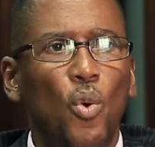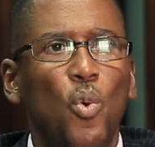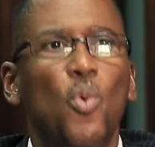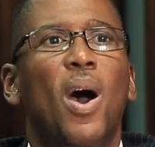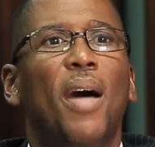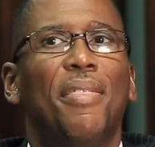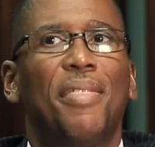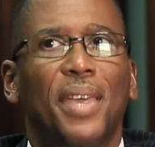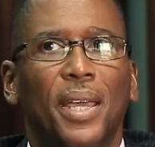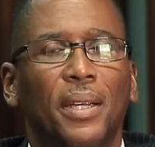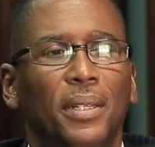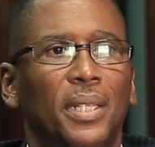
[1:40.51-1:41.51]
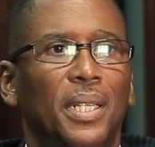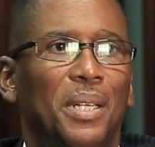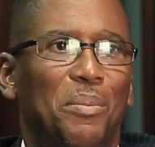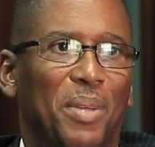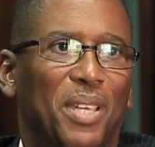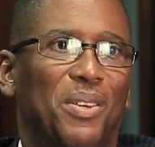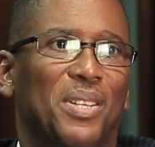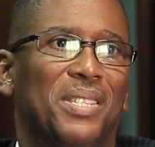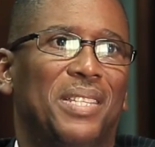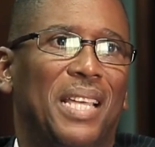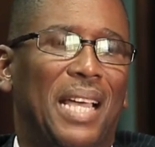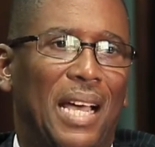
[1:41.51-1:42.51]
who are there
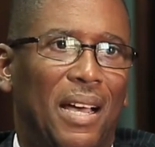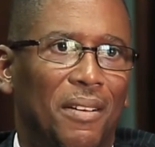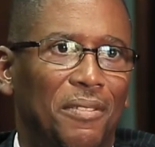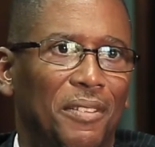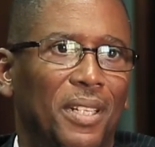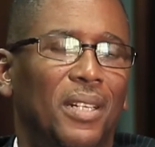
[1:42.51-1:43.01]
because they have